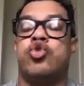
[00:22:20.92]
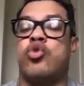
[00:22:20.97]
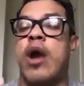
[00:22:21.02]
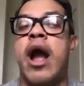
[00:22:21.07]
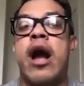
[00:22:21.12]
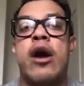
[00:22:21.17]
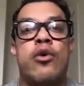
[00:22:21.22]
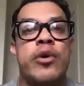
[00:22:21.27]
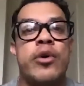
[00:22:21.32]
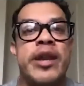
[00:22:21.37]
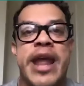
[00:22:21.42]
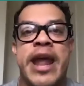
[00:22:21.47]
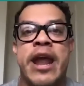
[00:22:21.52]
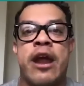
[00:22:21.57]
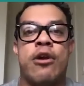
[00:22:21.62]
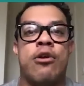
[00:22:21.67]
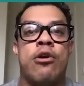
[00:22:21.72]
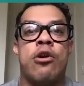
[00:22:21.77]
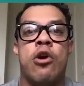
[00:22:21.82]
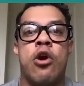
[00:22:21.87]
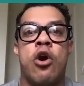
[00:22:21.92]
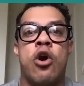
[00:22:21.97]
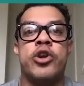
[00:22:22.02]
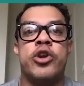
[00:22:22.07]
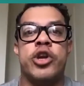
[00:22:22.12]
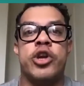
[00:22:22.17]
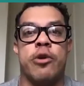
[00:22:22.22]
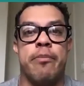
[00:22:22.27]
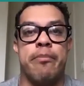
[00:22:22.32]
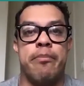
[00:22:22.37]
Trial and error
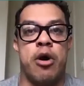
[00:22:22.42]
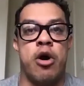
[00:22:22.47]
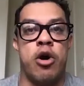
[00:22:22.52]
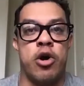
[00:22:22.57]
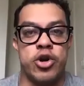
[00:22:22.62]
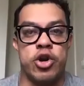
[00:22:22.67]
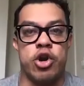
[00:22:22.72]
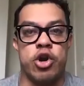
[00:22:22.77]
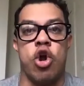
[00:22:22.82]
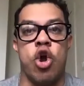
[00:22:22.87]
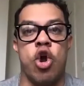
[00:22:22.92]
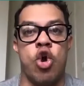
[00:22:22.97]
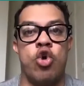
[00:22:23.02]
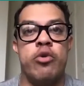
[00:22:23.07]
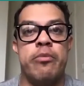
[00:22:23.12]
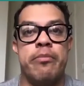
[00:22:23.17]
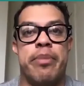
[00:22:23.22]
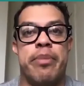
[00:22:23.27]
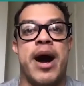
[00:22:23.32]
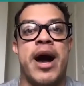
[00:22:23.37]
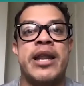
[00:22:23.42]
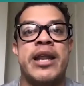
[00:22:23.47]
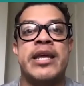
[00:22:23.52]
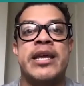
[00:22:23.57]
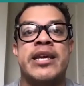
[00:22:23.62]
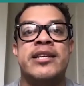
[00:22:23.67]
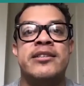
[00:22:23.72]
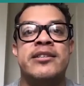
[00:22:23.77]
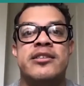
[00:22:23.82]
on your on your own body